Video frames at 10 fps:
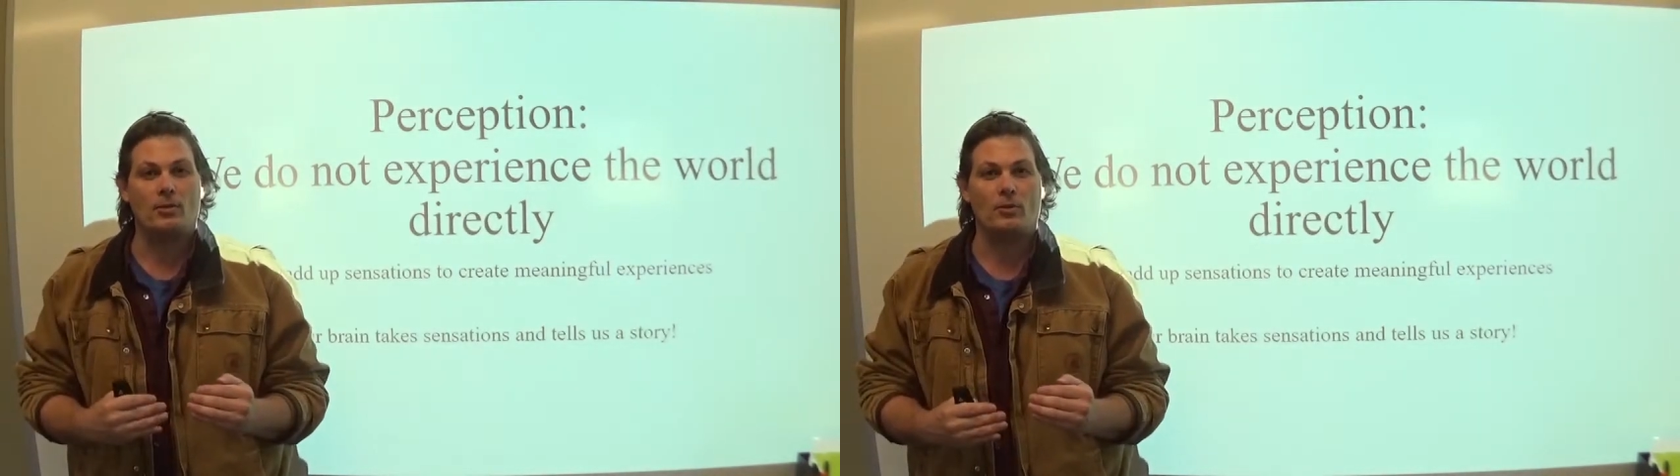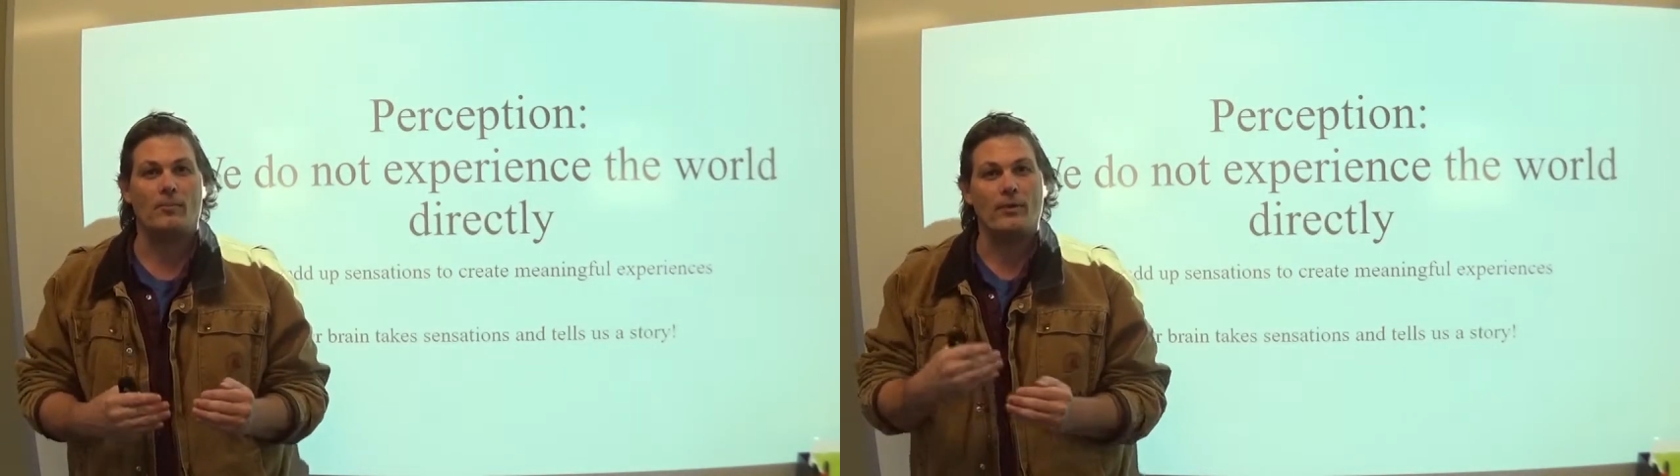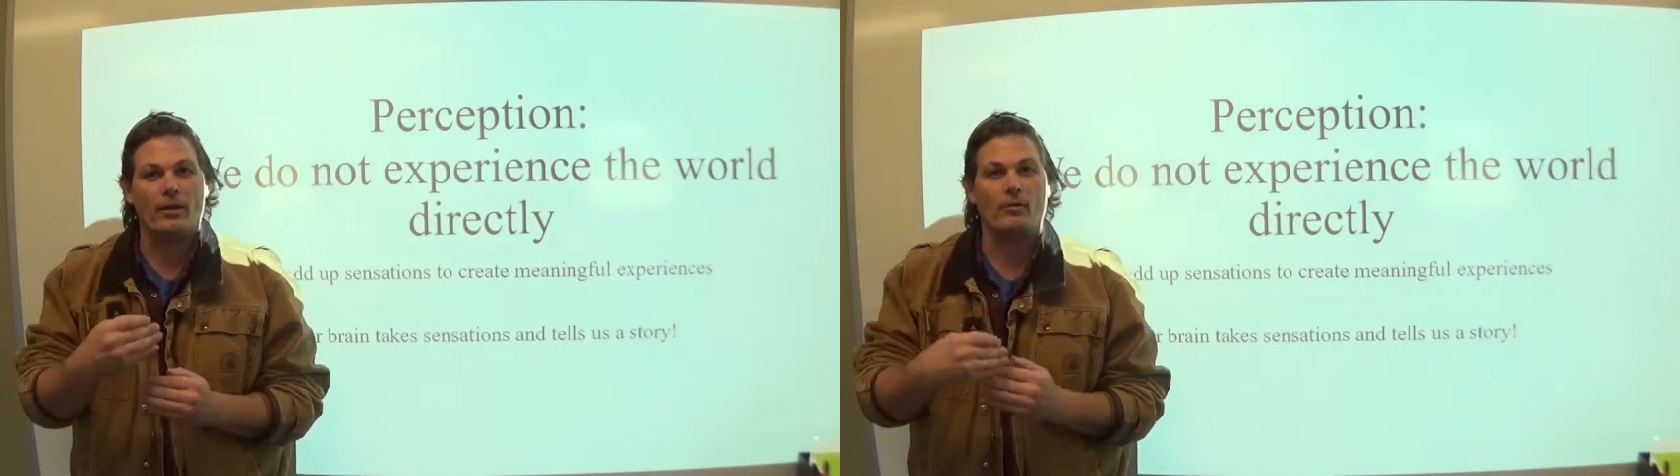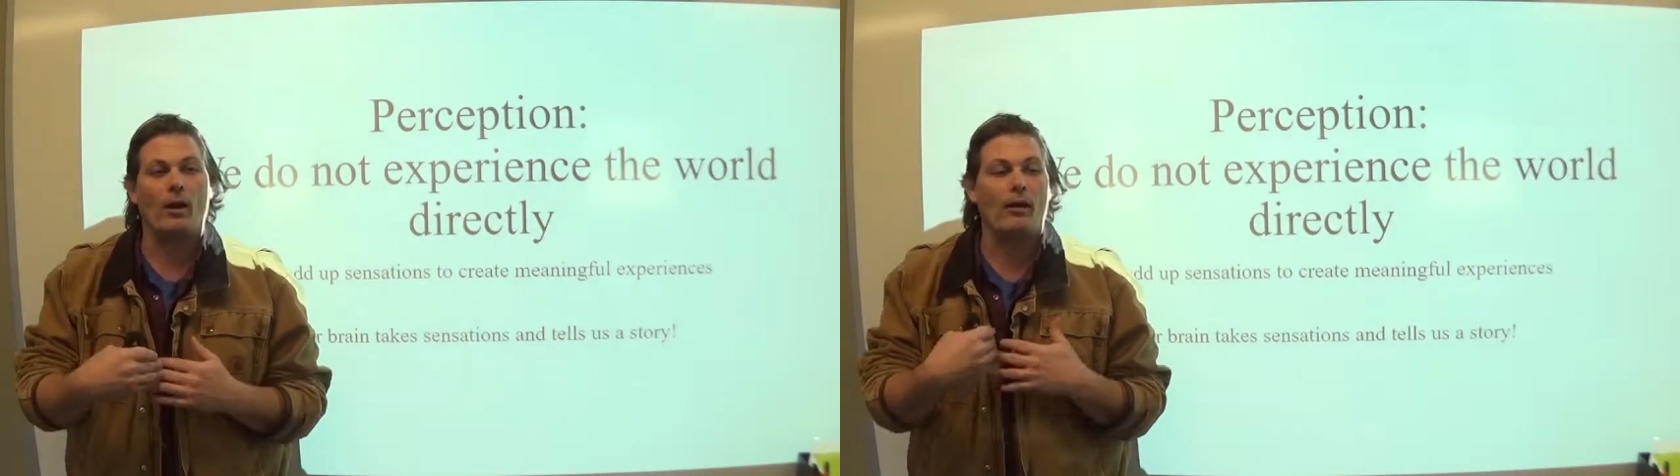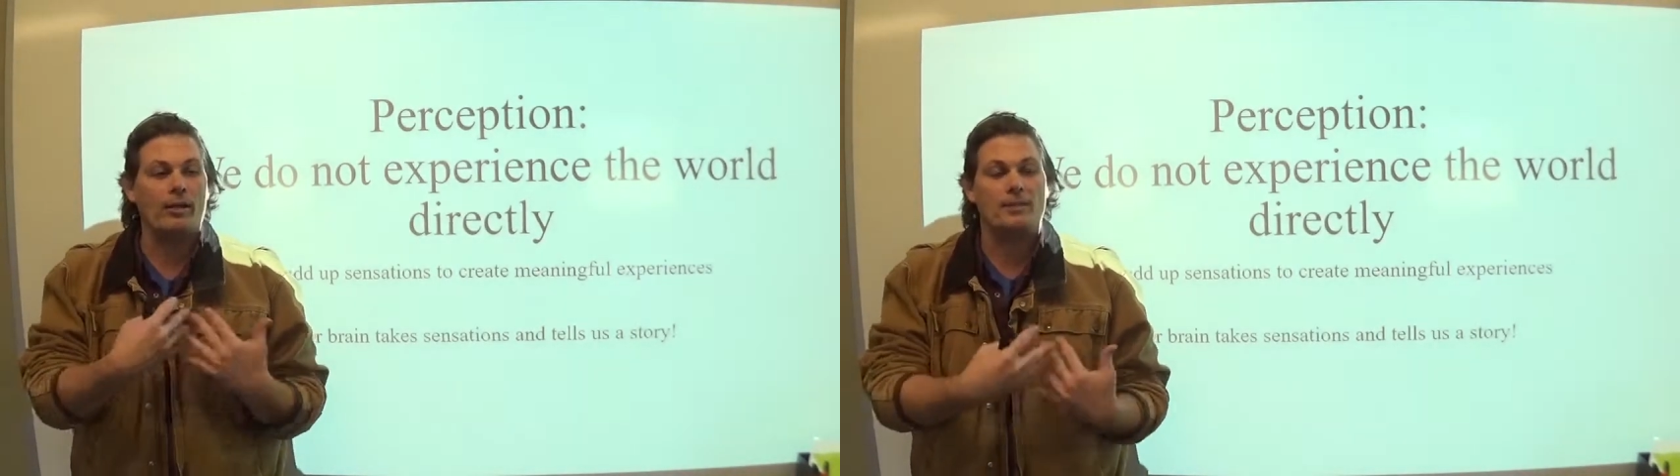to compare
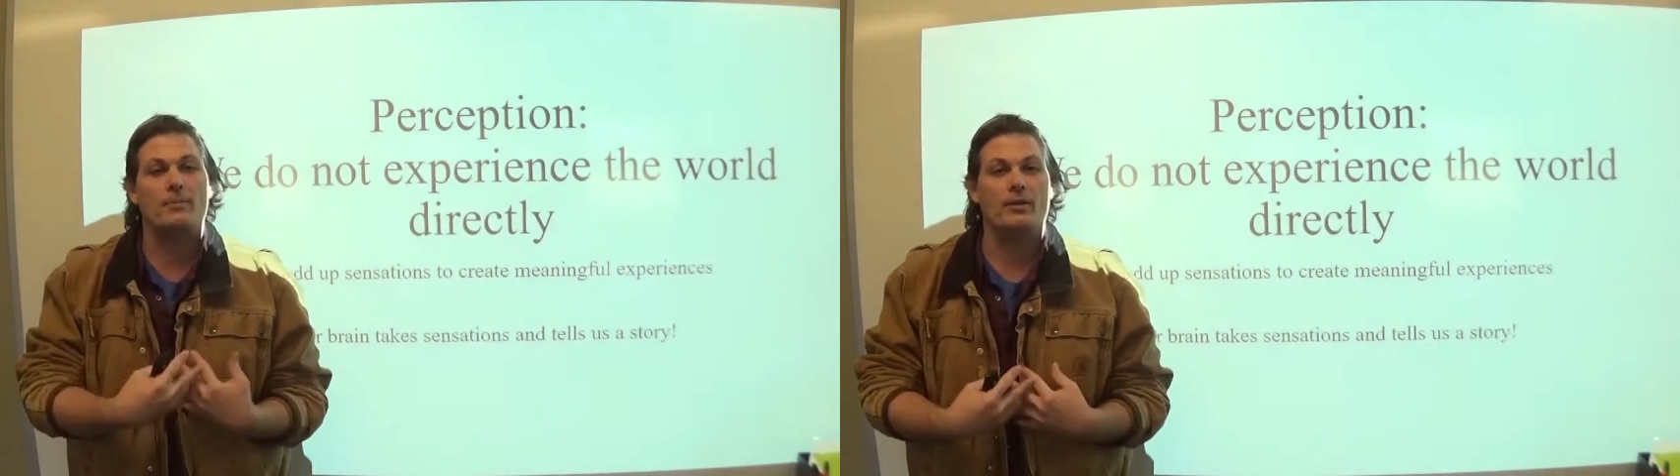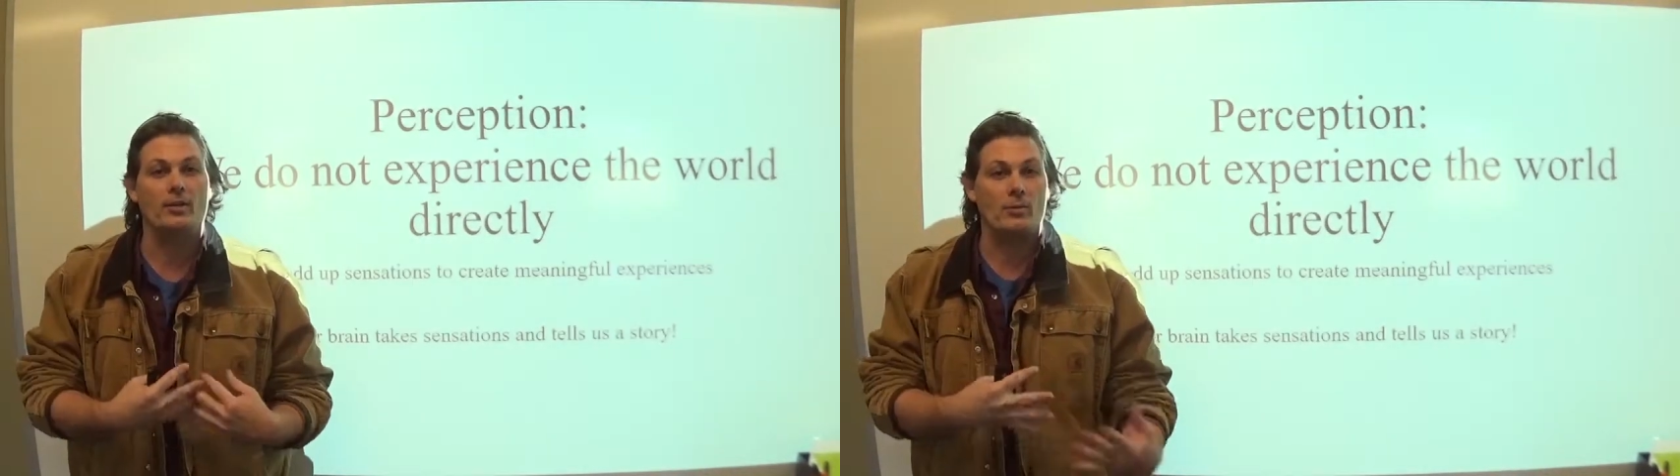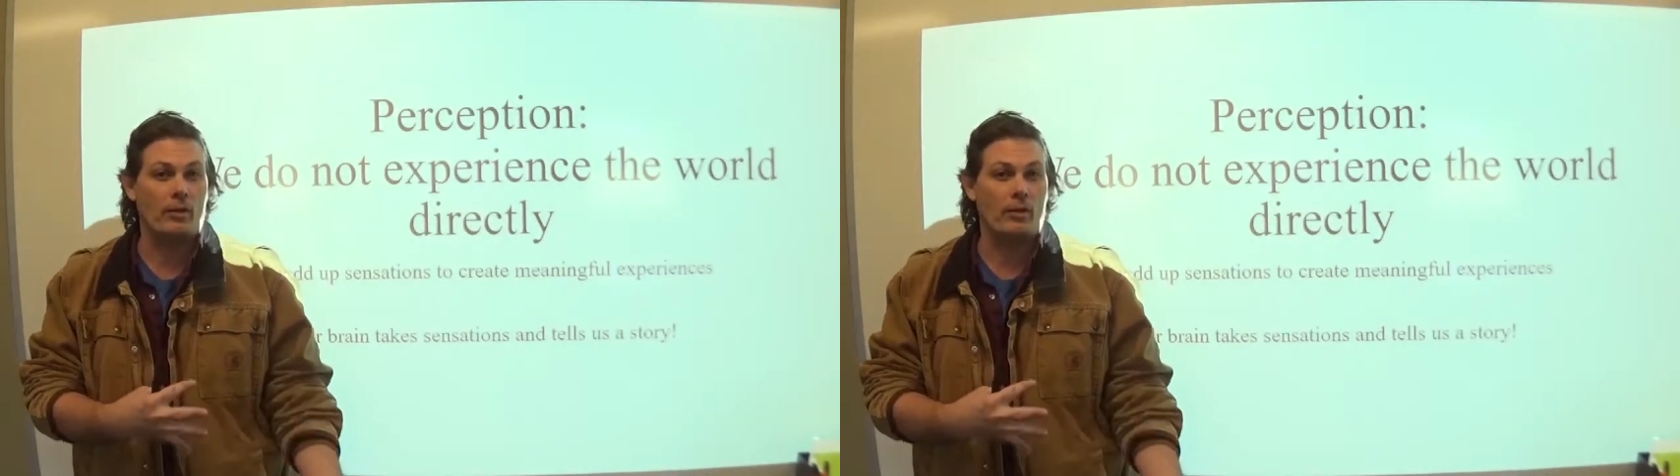our experience